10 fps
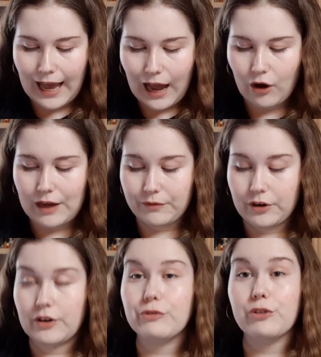
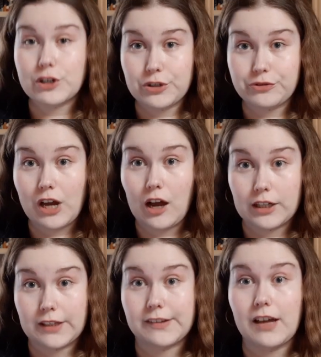However, Forge of
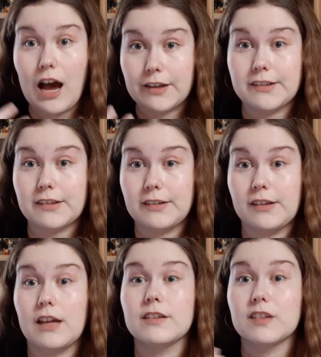Darkness
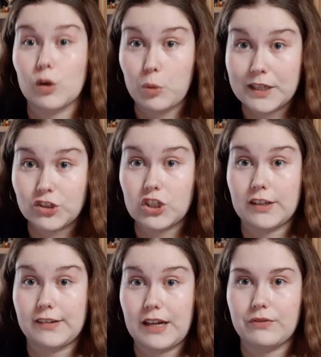asks the
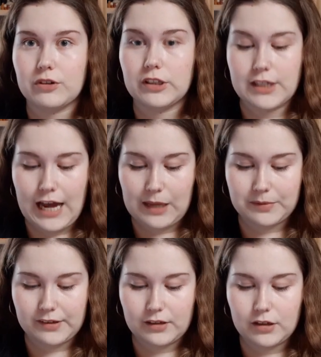question several
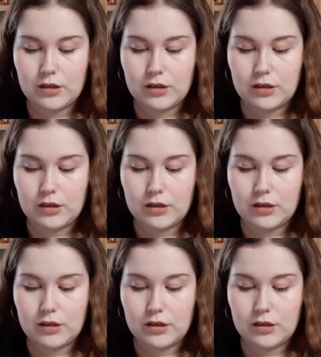times